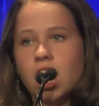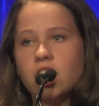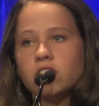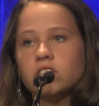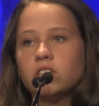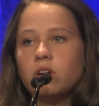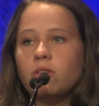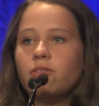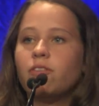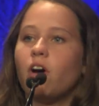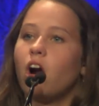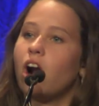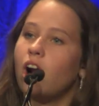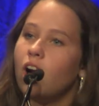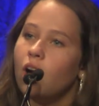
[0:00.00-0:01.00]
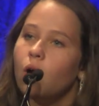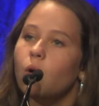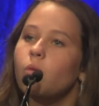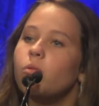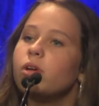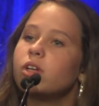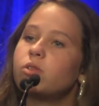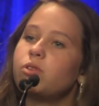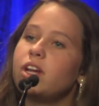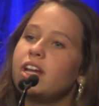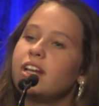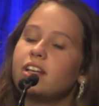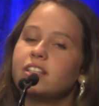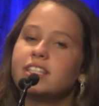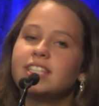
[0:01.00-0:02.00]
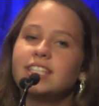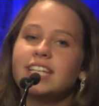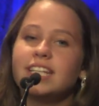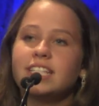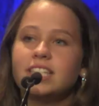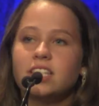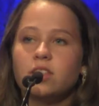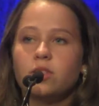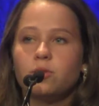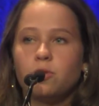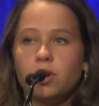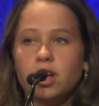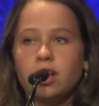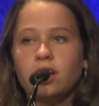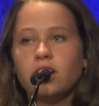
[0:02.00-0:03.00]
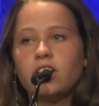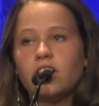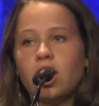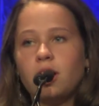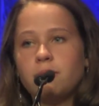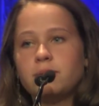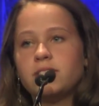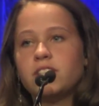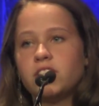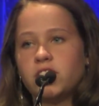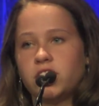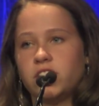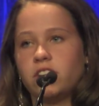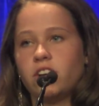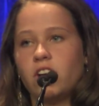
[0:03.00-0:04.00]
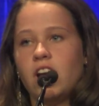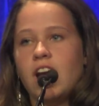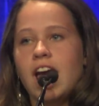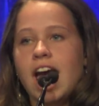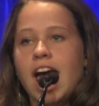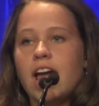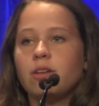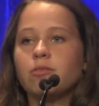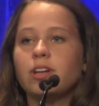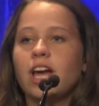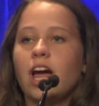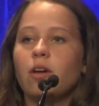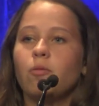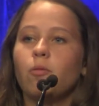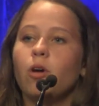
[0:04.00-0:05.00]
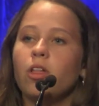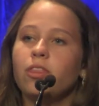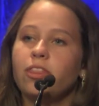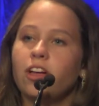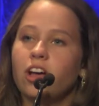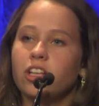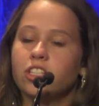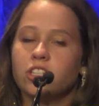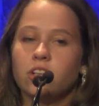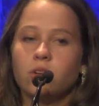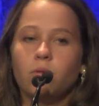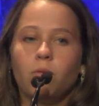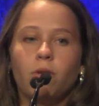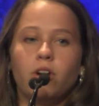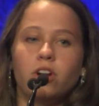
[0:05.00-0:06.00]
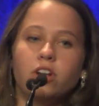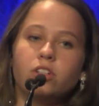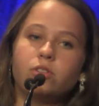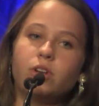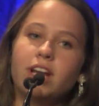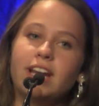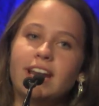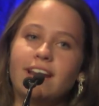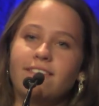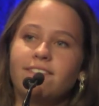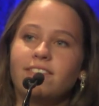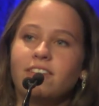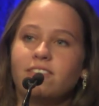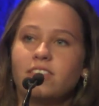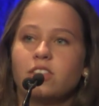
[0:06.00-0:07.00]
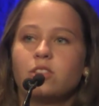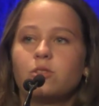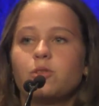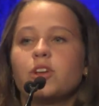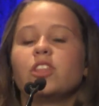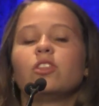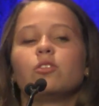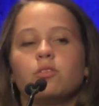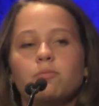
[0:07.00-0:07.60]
So far, we created 63 clubs this year, and we had 1,153 new